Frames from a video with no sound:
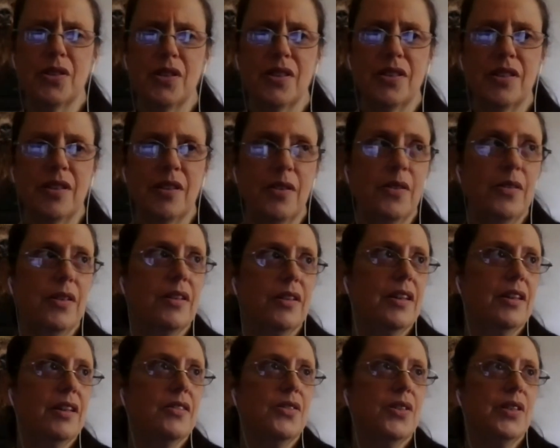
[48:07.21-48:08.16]
just to know
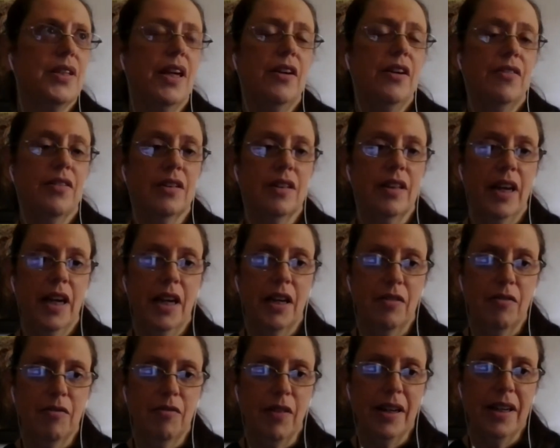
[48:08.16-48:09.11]
that there's sacred
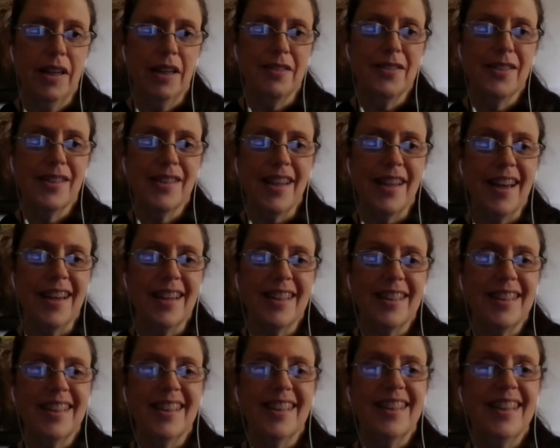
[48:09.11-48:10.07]
land right
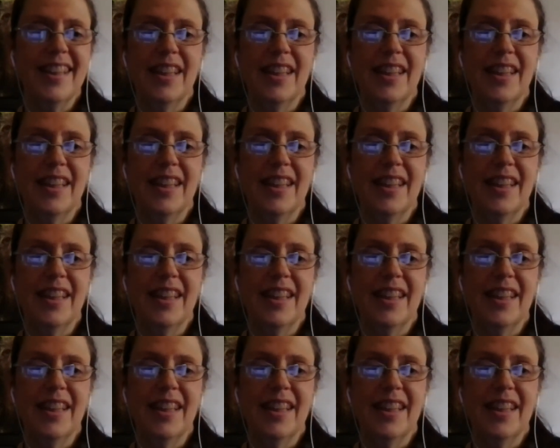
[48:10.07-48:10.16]
outside